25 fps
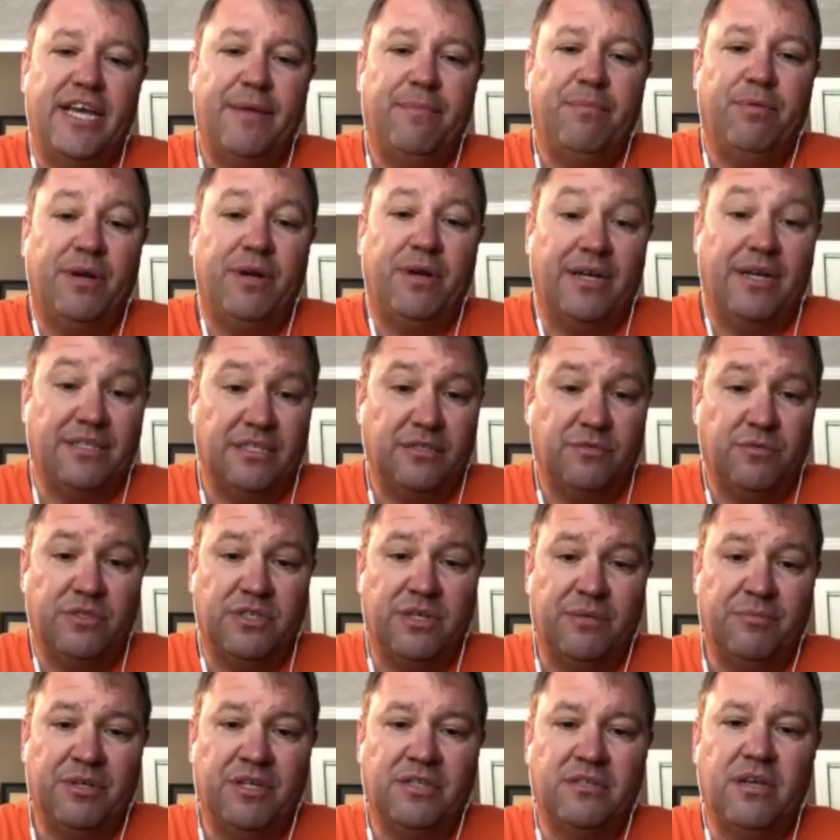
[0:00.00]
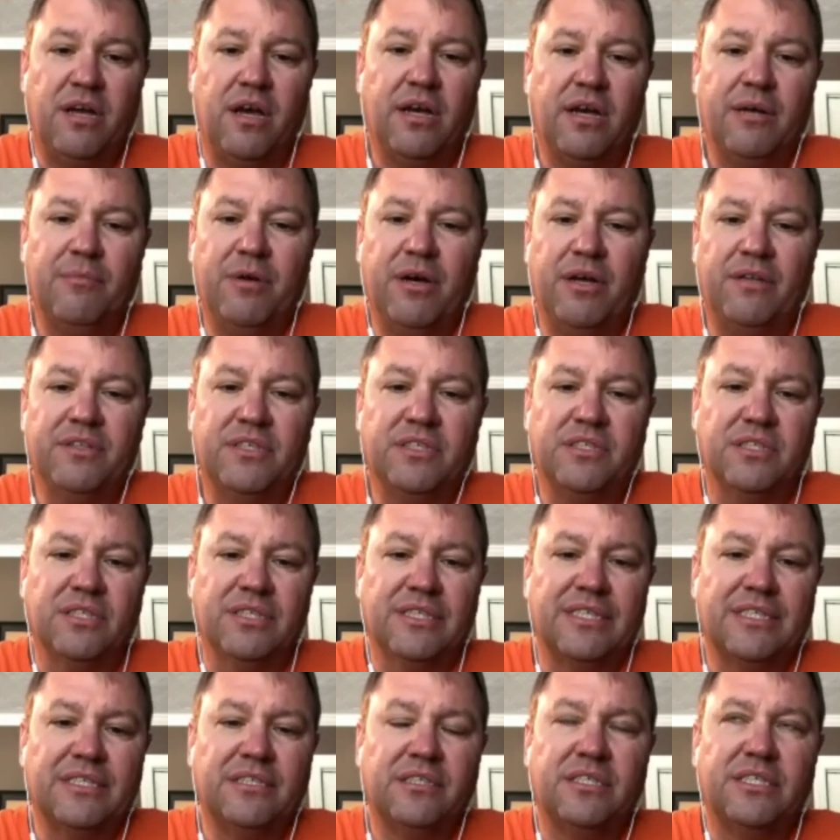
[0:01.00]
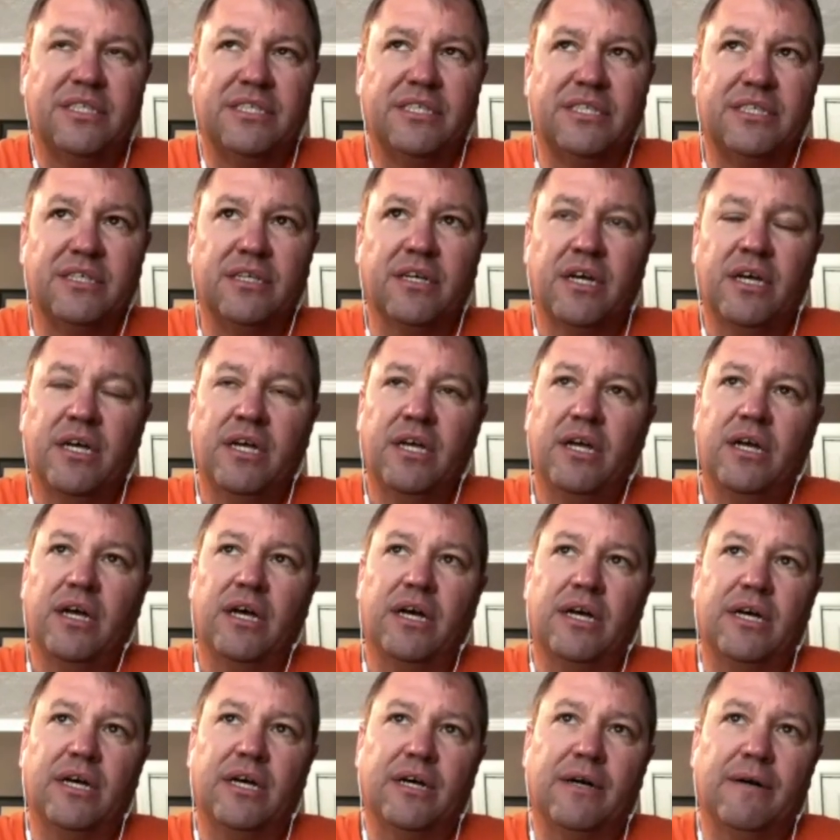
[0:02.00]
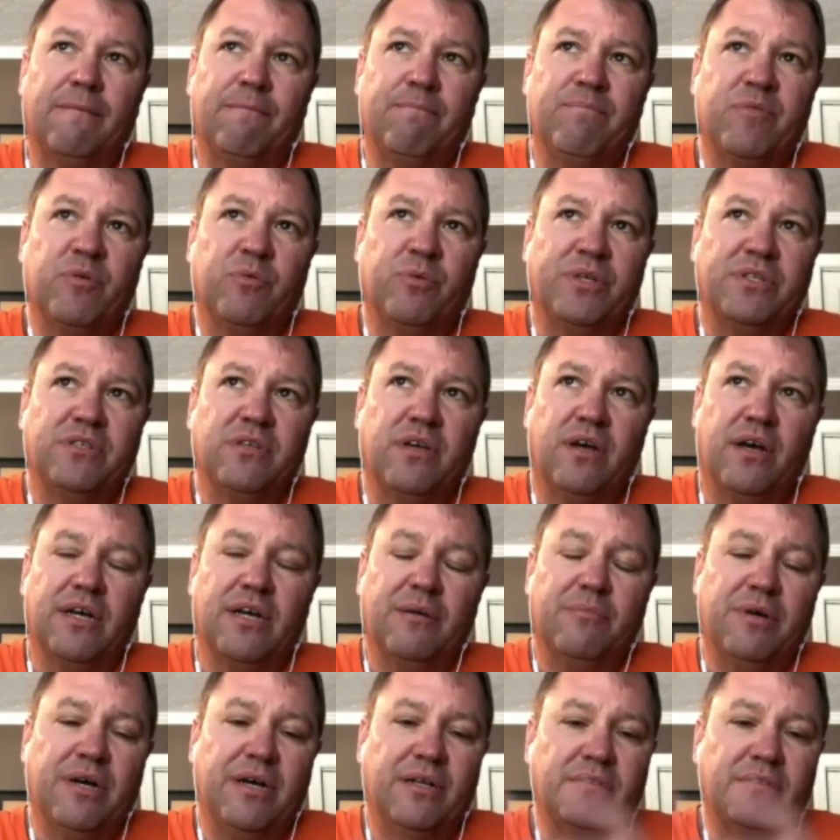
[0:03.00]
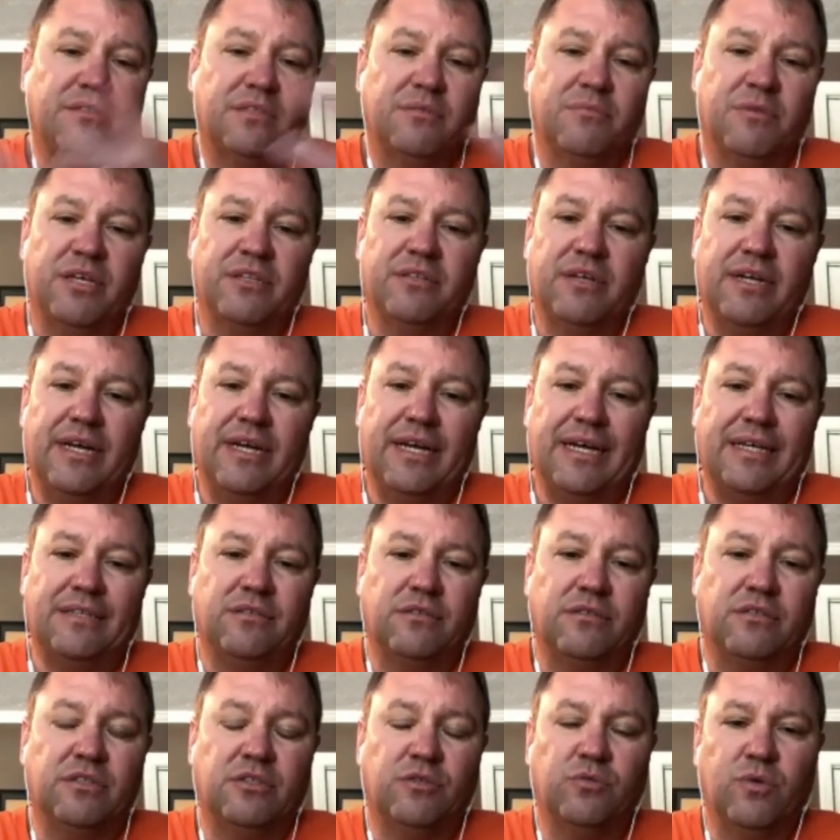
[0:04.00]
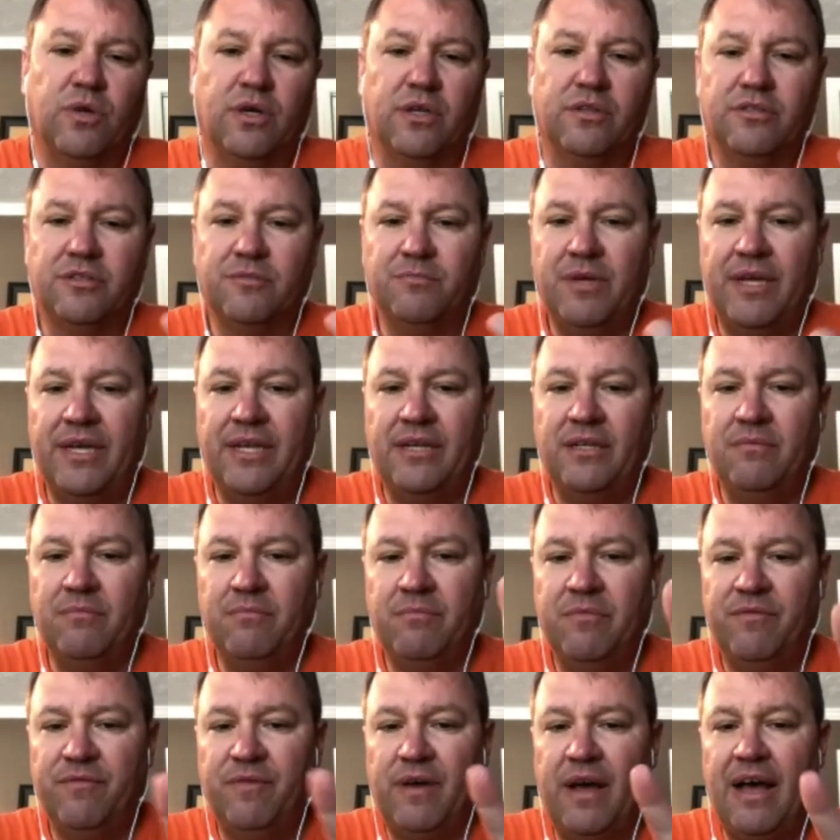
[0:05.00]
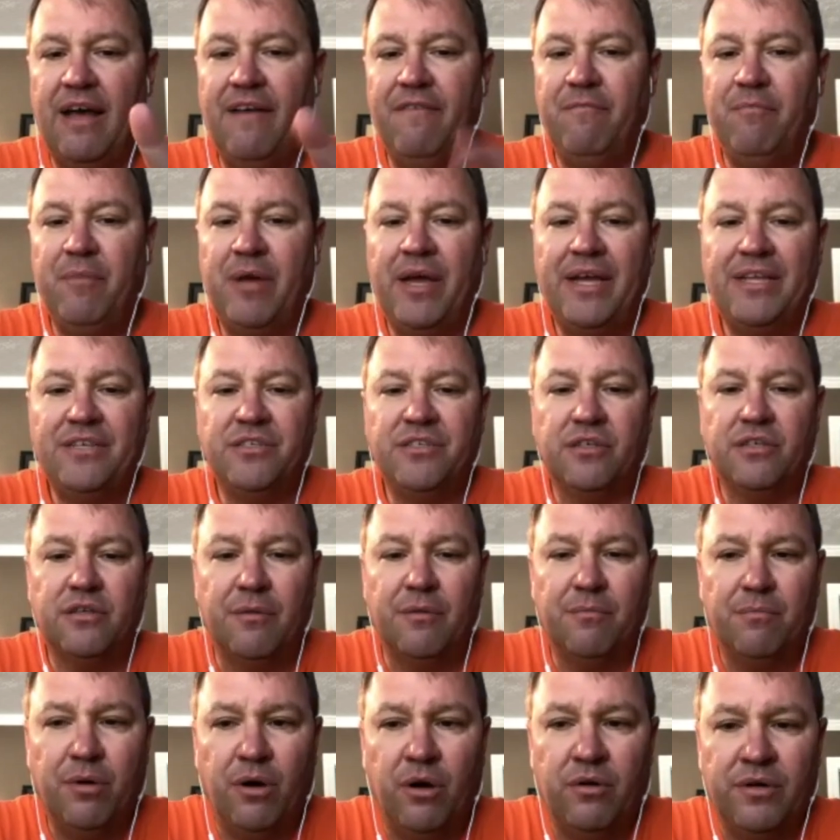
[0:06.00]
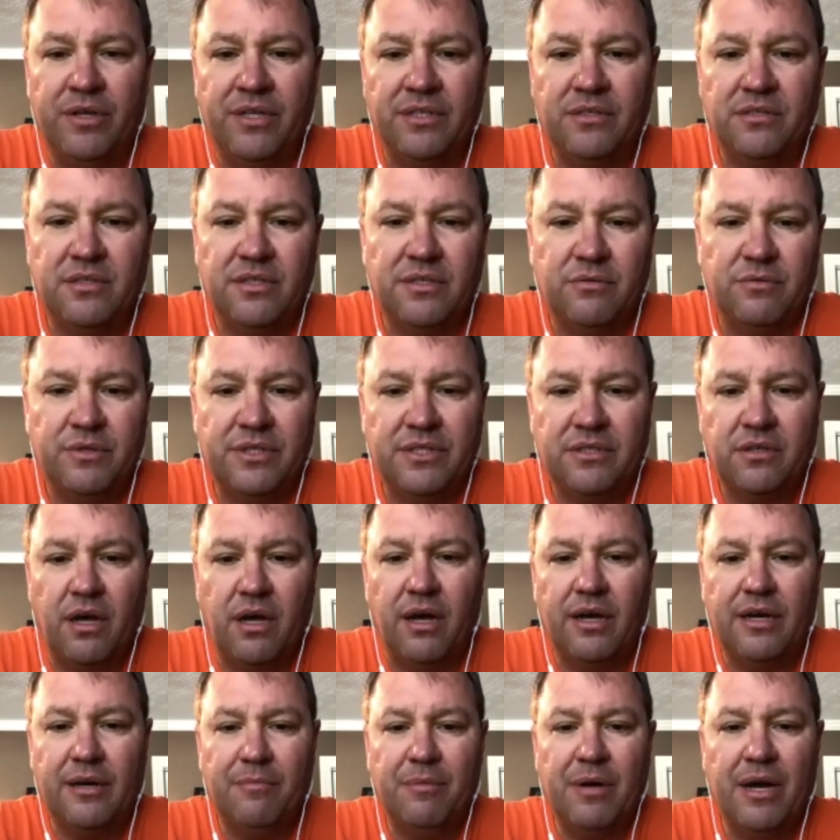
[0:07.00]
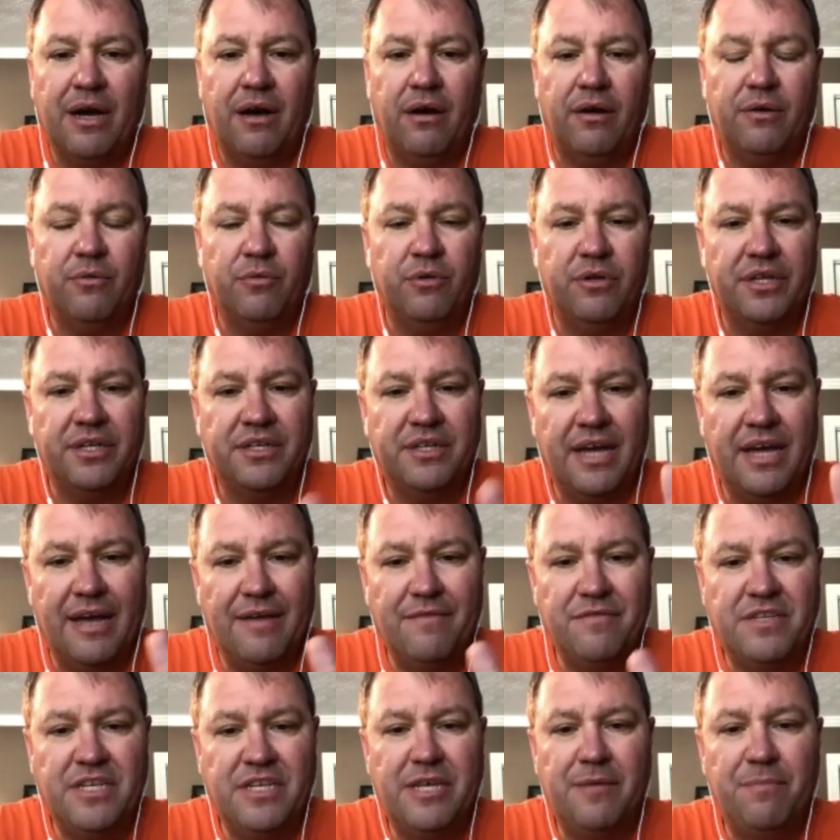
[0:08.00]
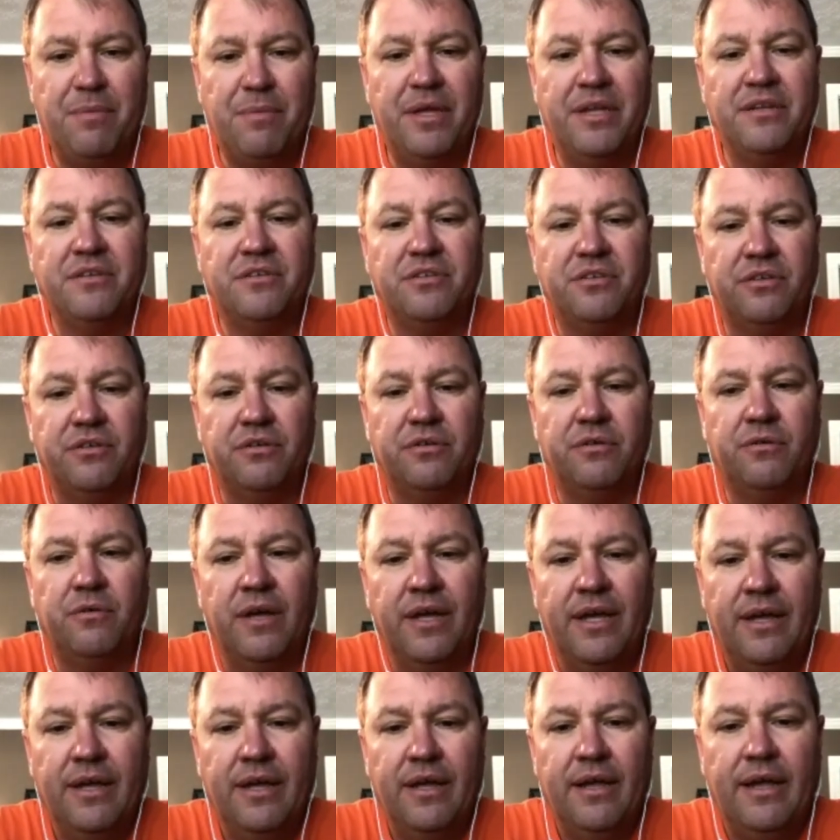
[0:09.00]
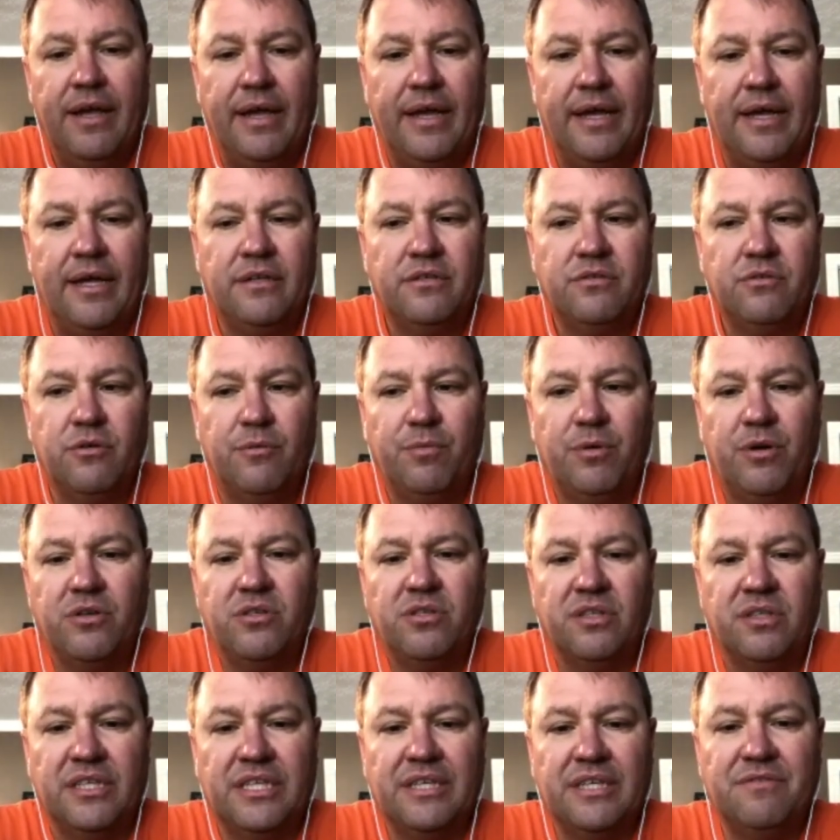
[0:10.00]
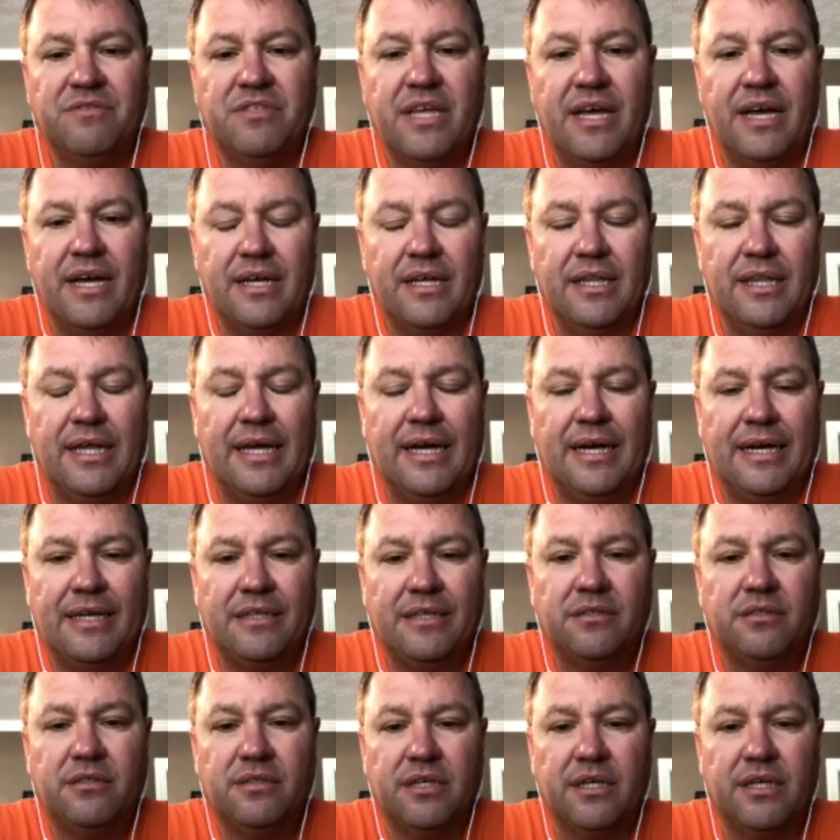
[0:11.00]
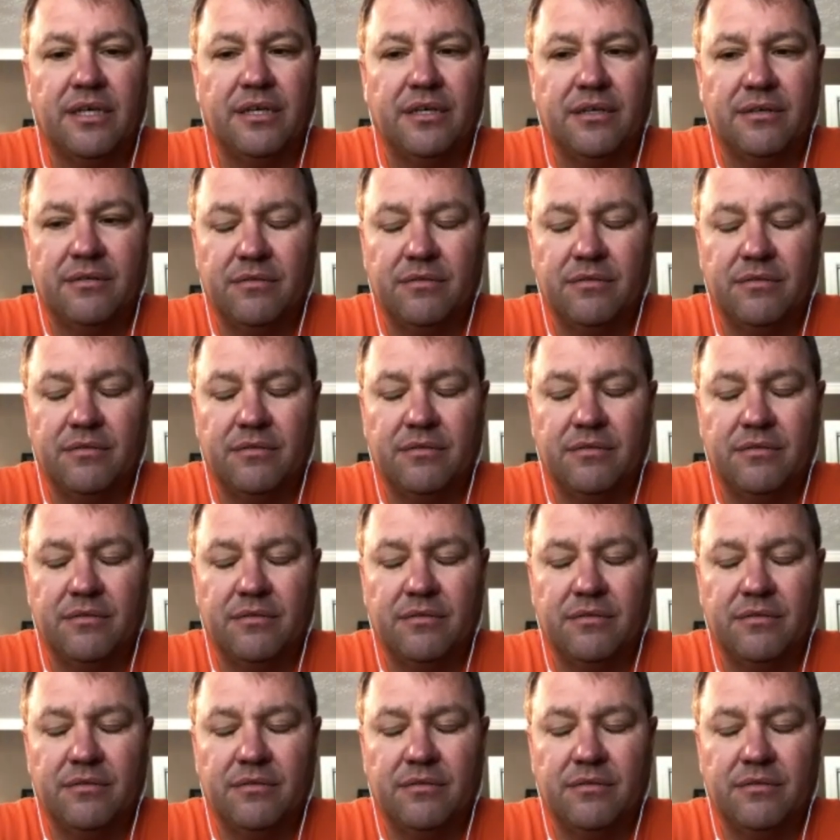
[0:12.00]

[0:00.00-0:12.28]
process, which I'm going to talk about in this list here. Um, we talk about some other hazards as well. There's main, five major components that we talk about and really dive deep into. And so a person leaves that class uh,